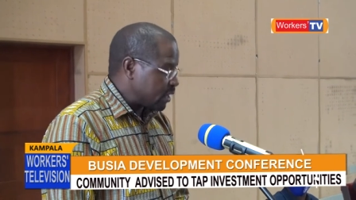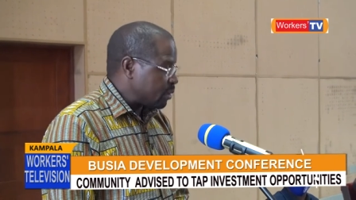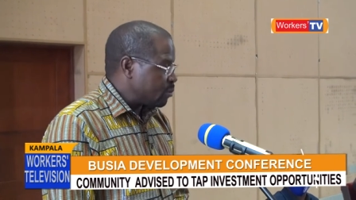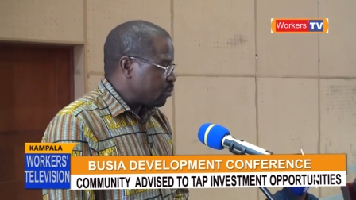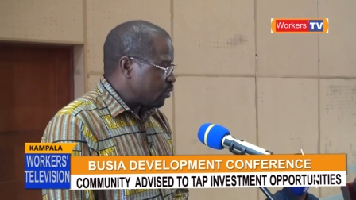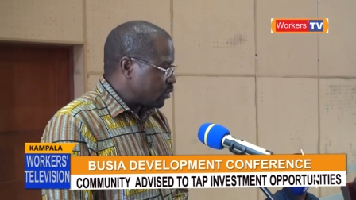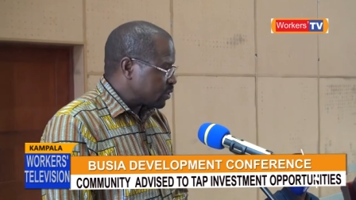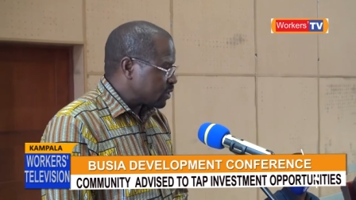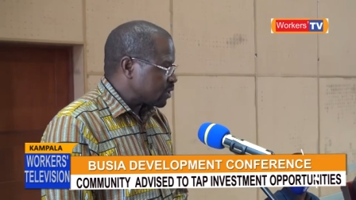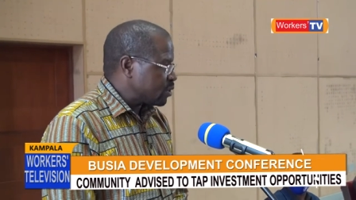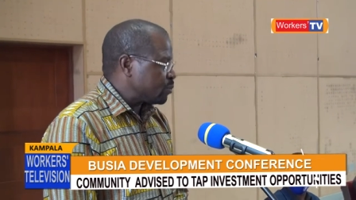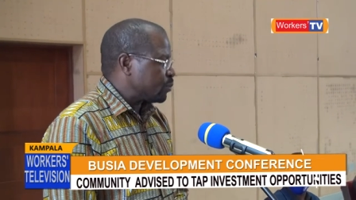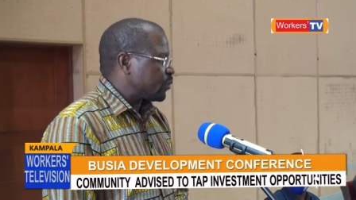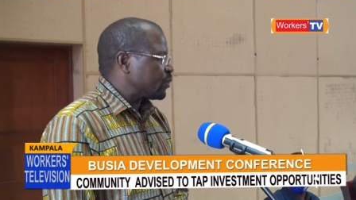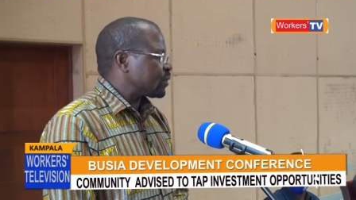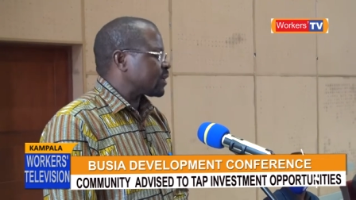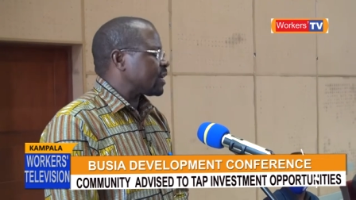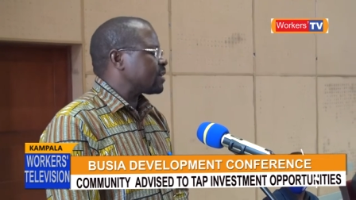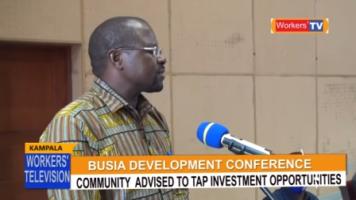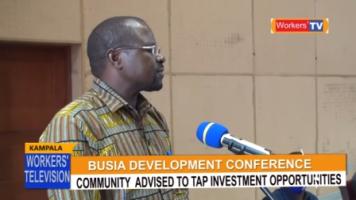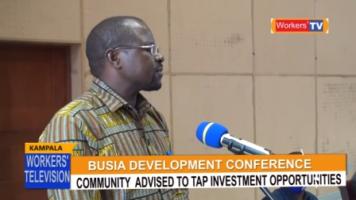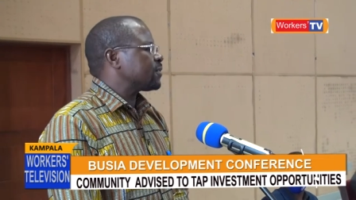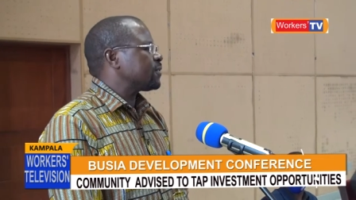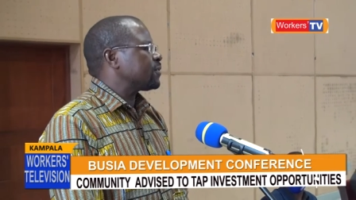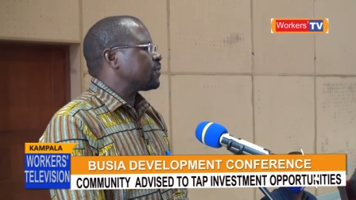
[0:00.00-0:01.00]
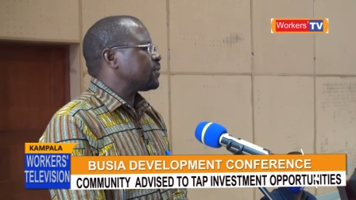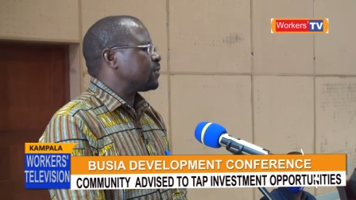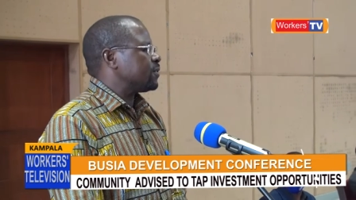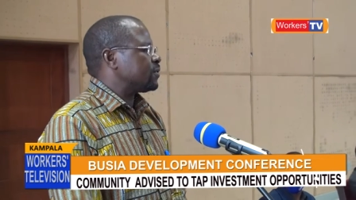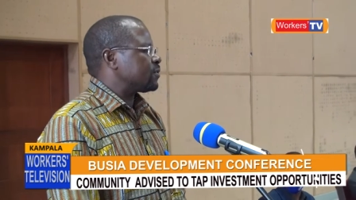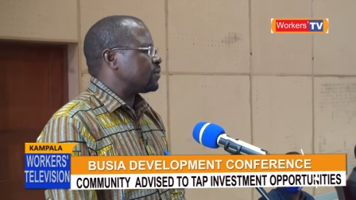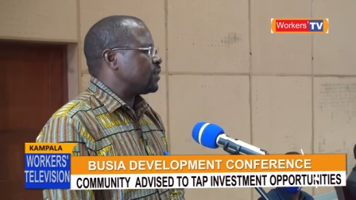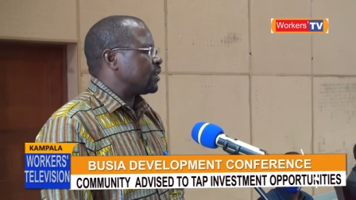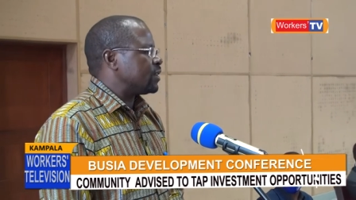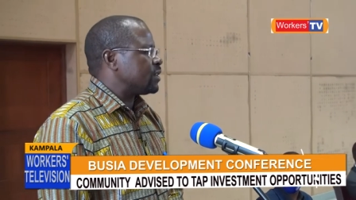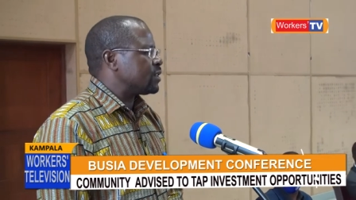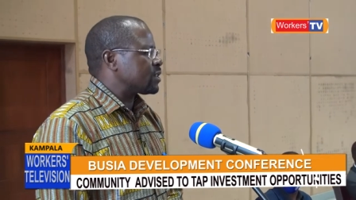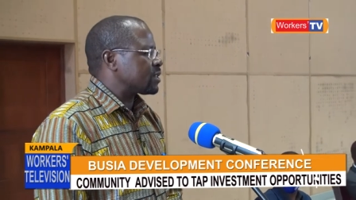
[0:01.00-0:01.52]
the most important thing
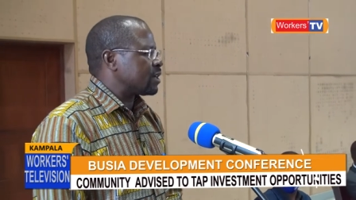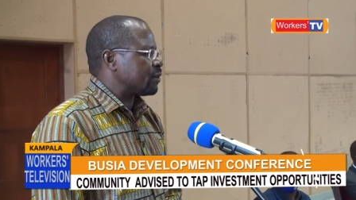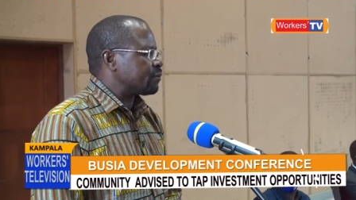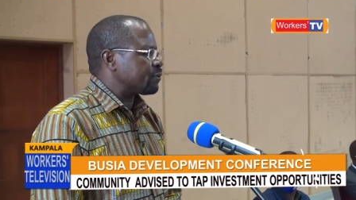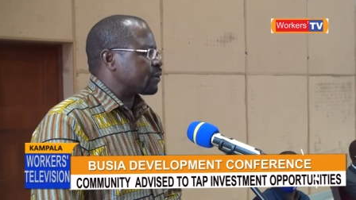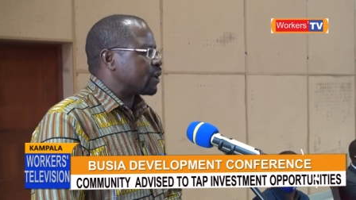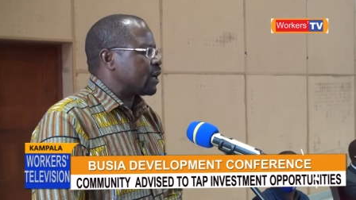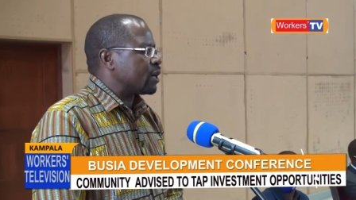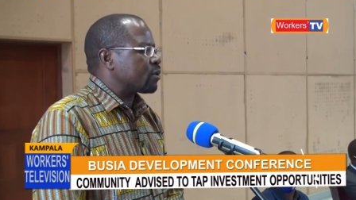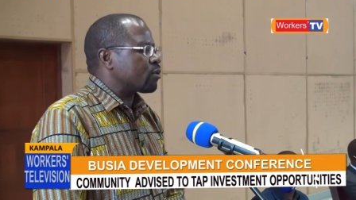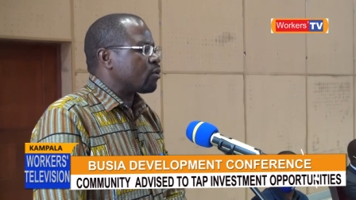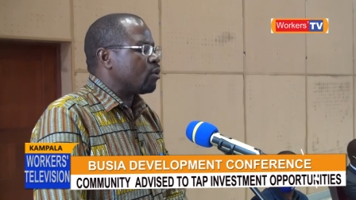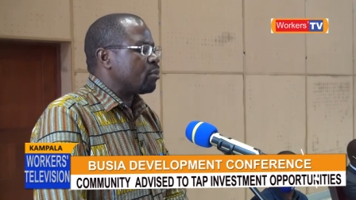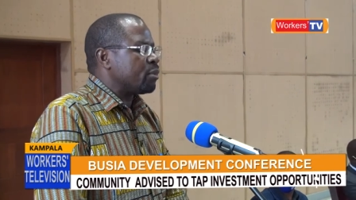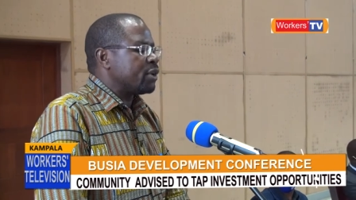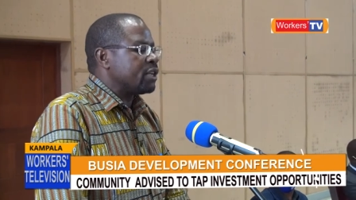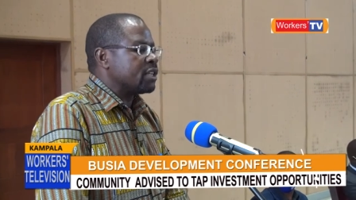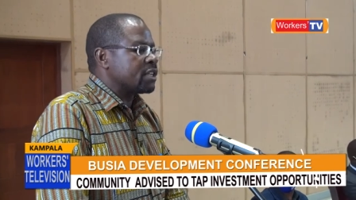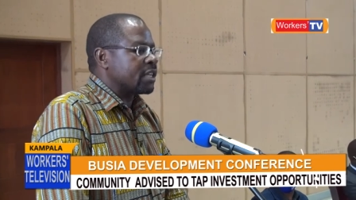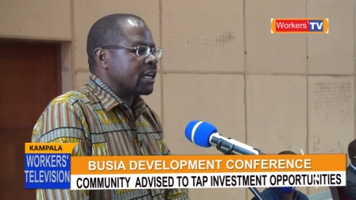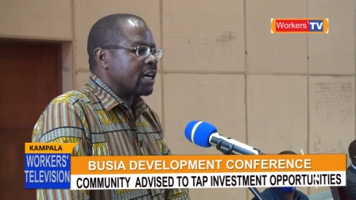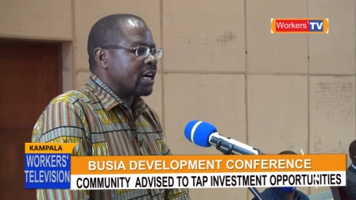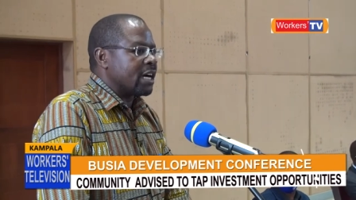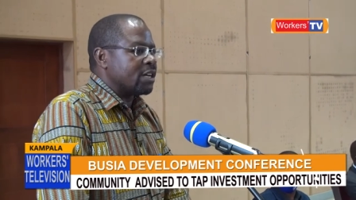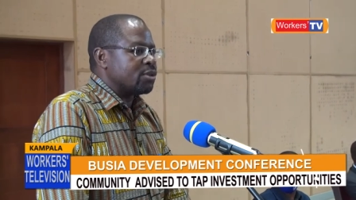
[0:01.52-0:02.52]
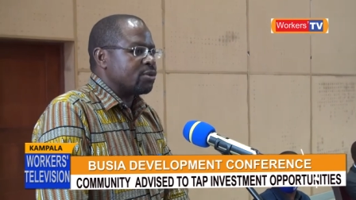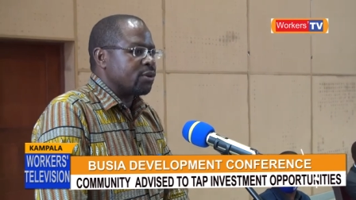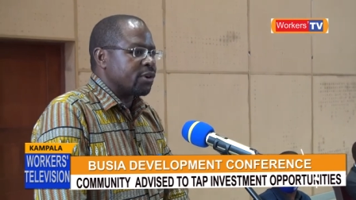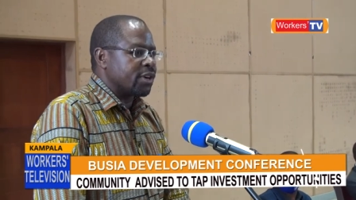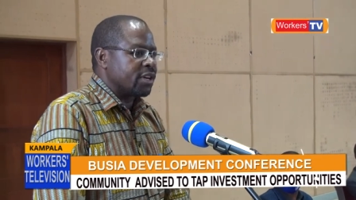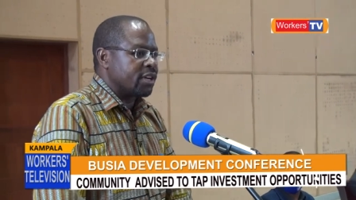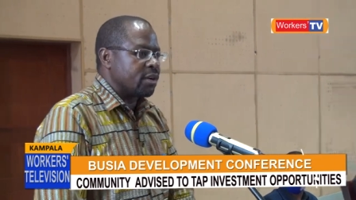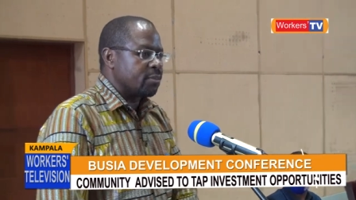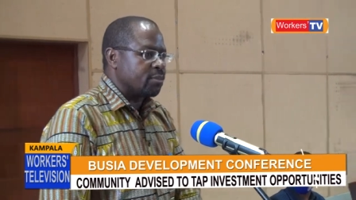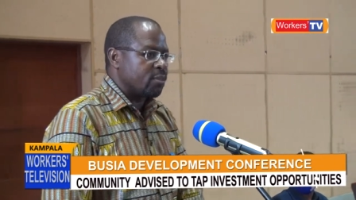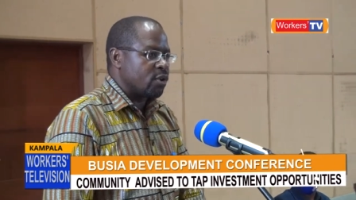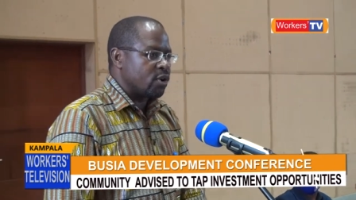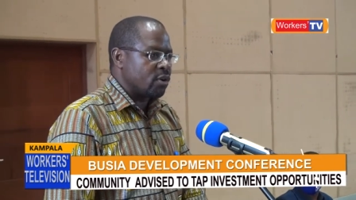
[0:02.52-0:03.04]
is the East African community has
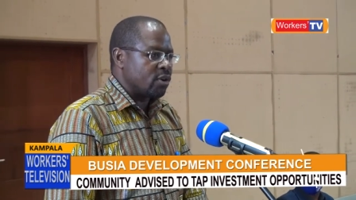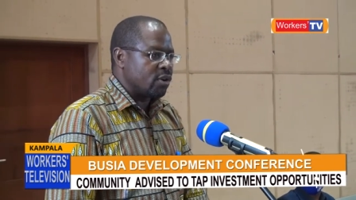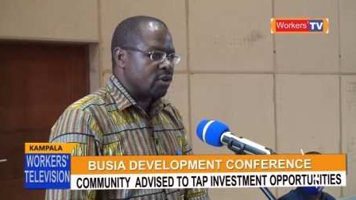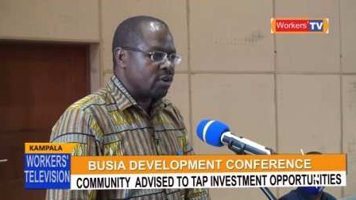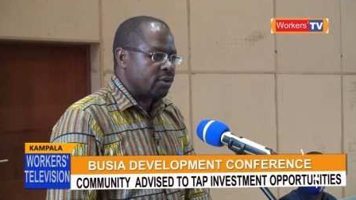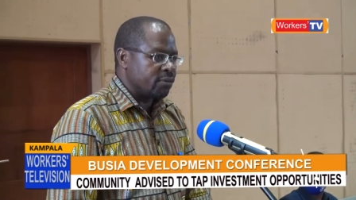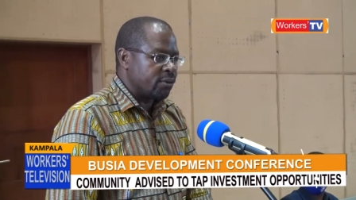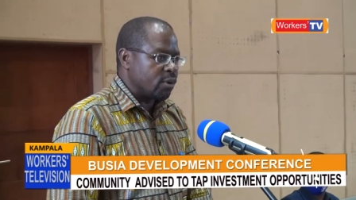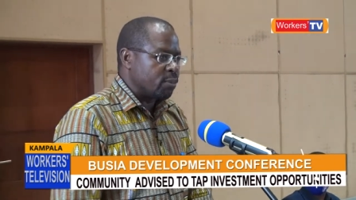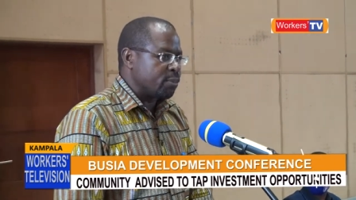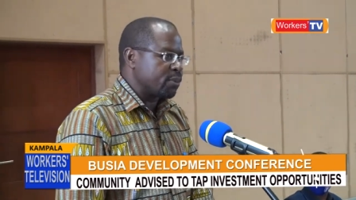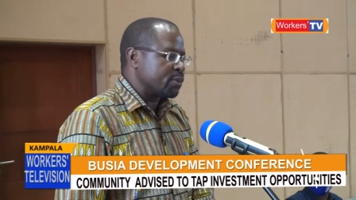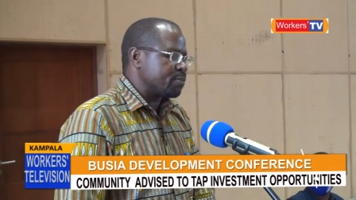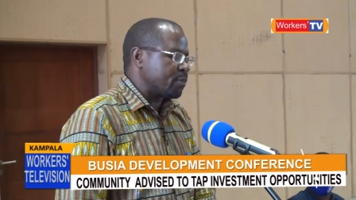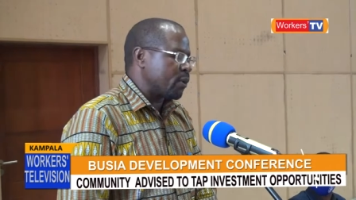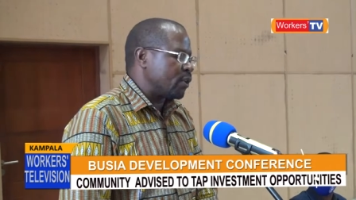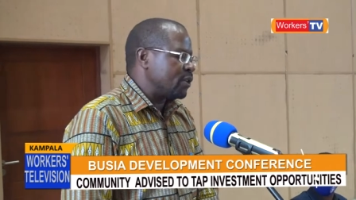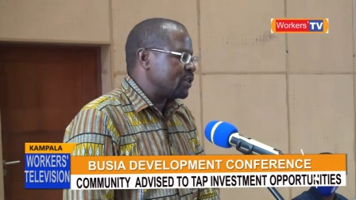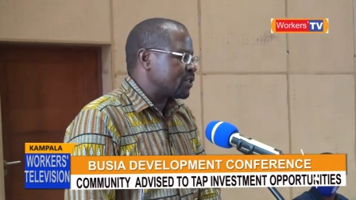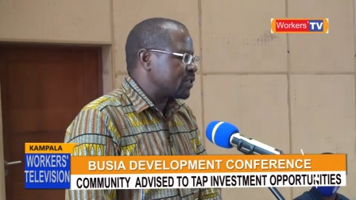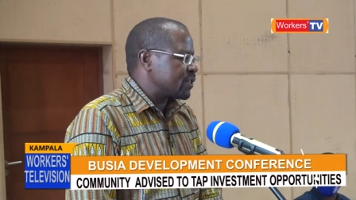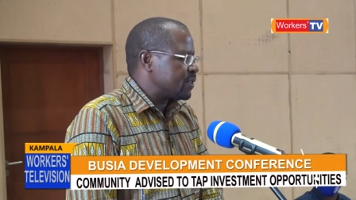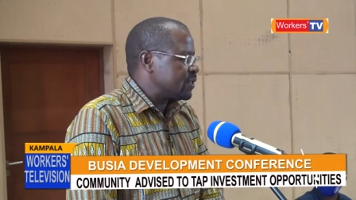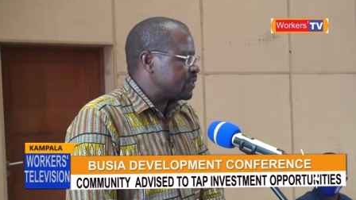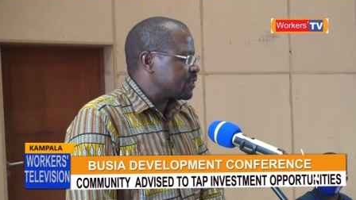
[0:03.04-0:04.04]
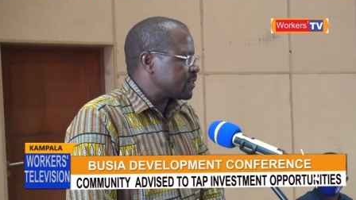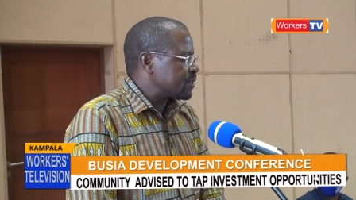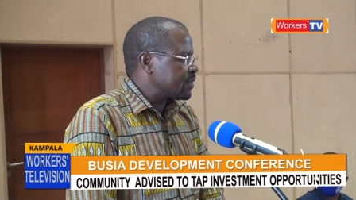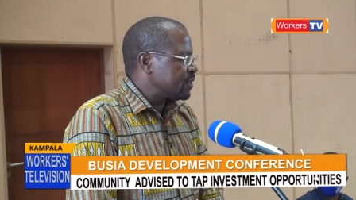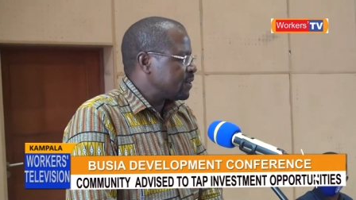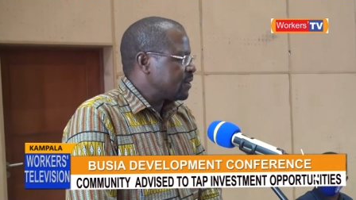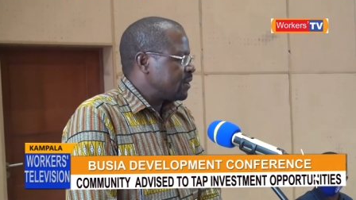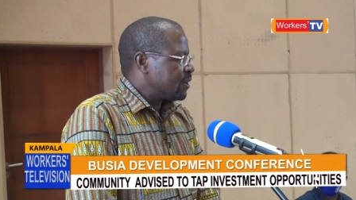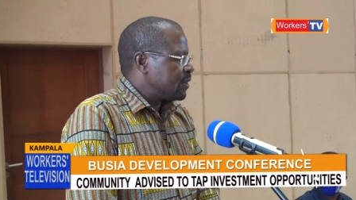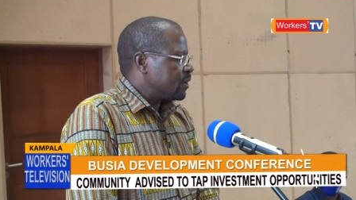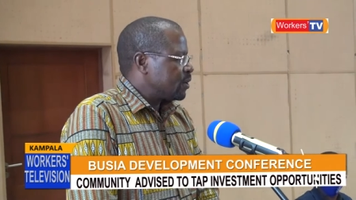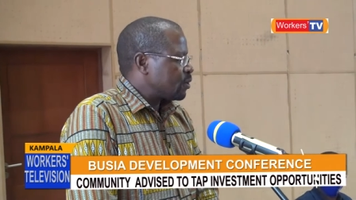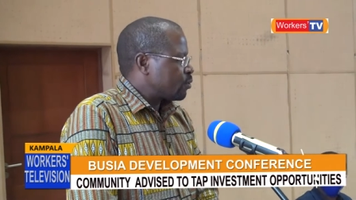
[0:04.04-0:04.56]
already developed
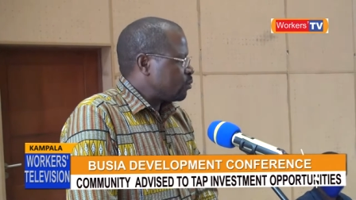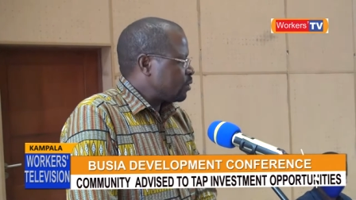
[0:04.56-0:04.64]
policies.